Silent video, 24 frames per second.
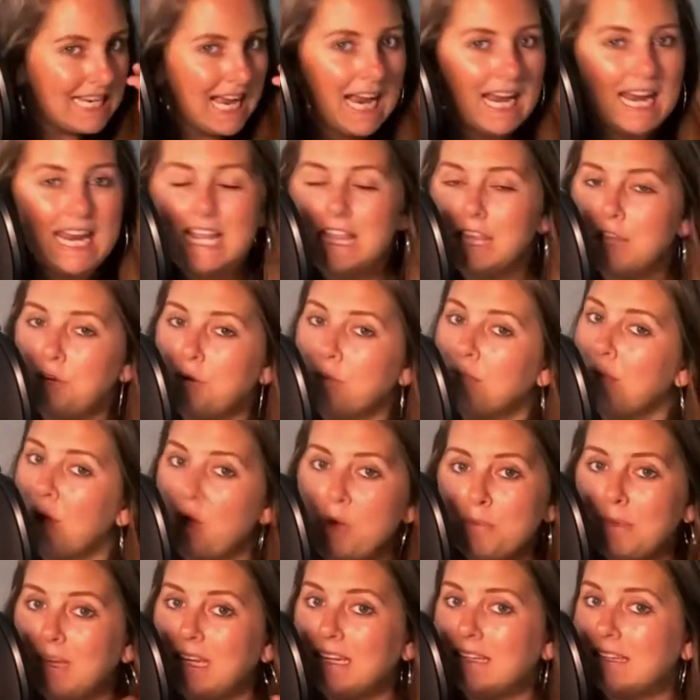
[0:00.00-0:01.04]
tiny little
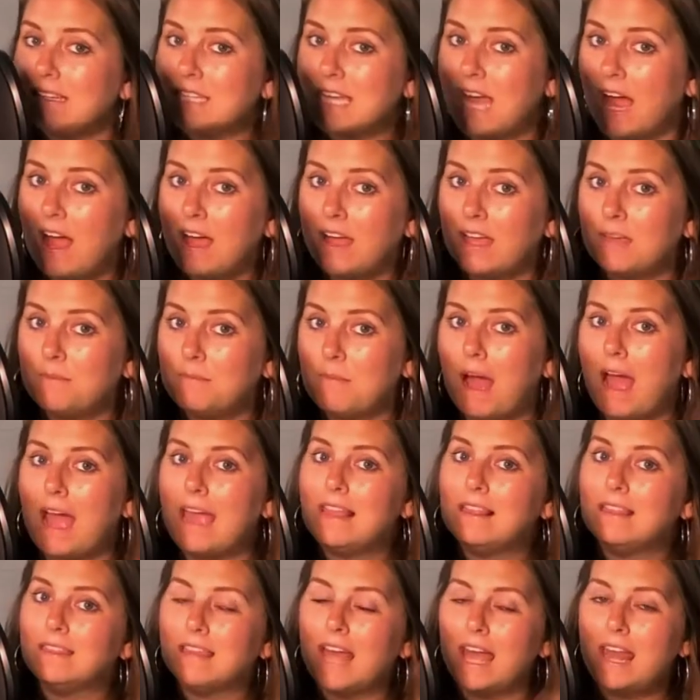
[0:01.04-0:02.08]
moment in time,
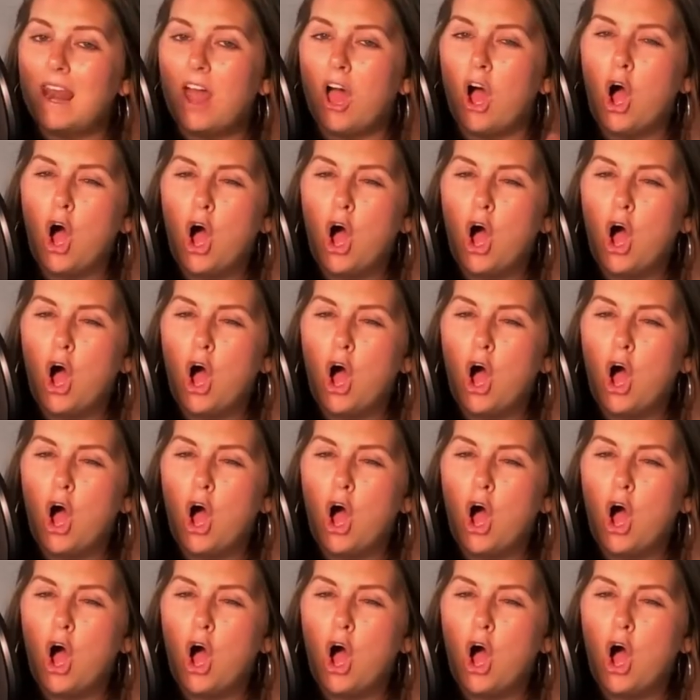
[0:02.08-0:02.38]
I let